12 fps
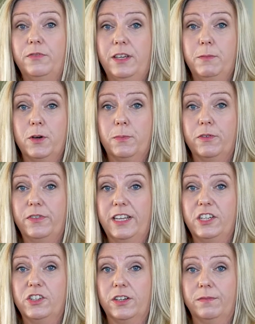female
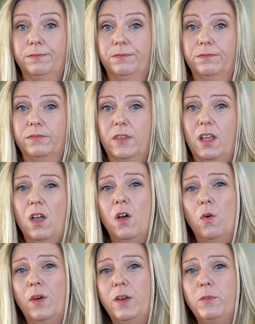profession.
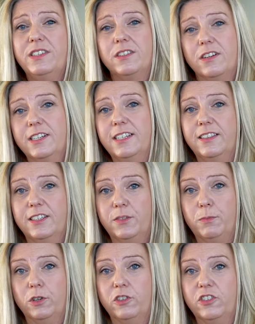When we started this
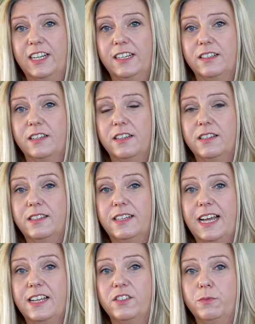project,
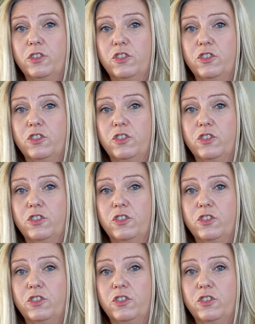stats were